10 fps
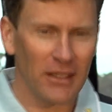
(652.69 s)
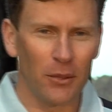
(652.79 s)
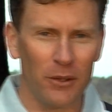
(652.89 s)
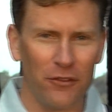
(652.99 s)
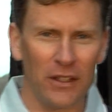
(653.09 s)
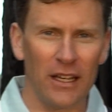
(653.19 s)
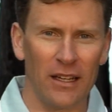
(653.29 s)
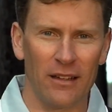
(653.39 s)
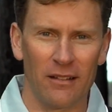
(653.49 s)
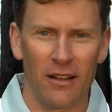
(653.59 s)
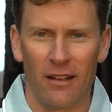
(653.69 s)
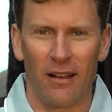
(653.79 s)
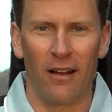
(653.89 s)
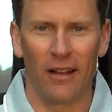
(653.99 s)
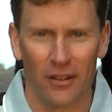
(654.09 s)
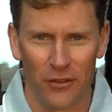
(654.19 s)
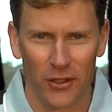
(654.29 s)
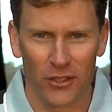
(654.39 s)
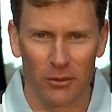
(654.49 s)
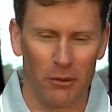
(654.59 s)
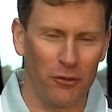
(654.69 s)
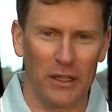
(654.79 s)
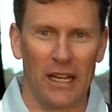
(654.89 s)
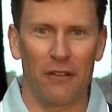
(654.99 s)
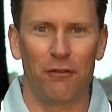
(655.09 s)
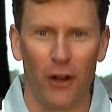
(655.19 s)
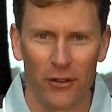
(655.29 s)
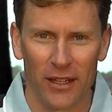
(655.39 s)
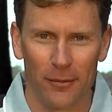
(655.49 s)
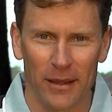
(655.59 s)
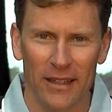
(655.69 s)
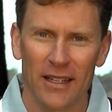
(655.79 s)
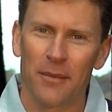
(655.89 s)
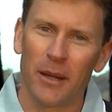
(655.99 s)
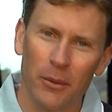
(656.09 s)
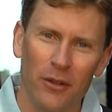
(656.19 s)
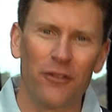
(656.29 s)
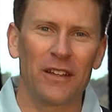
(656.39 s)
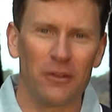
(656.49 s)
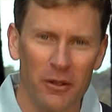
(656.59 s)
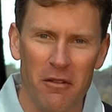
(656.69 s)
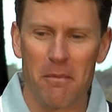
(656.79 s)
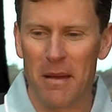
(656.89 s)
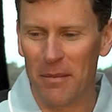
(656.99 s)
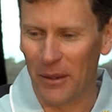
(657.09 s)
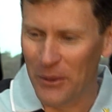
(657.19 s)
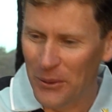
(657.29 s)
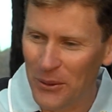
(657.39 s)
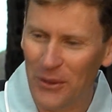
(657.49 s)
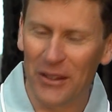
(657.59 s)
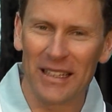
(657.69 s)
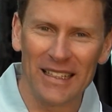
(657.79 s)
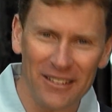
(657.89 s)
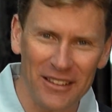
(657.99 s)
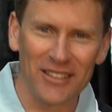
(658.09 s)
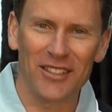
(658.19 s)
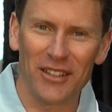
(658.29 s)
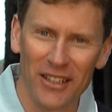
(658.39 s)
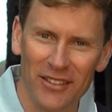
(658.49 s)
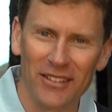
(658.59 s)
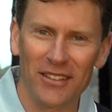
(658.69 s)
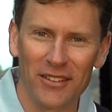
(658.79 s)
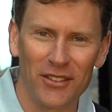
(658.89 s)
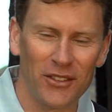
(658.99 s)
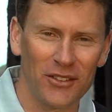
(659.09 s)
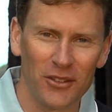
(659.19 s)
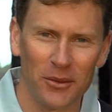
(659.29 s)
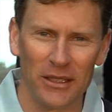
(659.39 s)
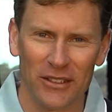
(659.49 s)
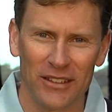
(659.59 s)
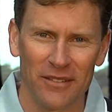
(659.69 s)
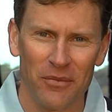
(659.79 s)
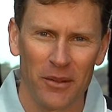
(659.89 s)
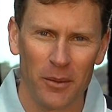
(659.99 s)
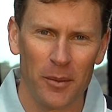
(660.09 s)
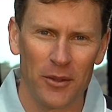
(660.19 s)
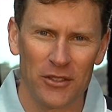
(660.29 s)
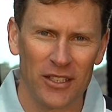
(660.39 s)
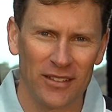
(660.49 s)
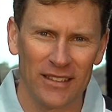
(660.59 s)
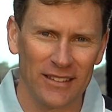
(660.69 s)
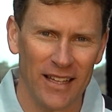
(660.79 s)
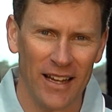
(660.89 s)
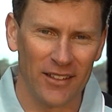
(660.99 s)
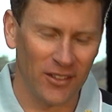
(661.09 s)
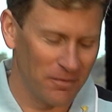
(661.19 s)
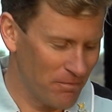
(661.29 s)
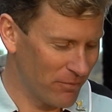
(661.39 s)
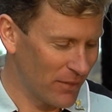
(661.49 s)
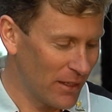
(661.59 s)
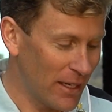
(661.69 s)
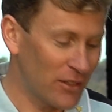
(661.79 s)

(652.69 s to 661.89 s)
we forget our anniversary, we forget our phone number, but we remember all the lyrics to those little songs that we learnt when we were just little tackers. And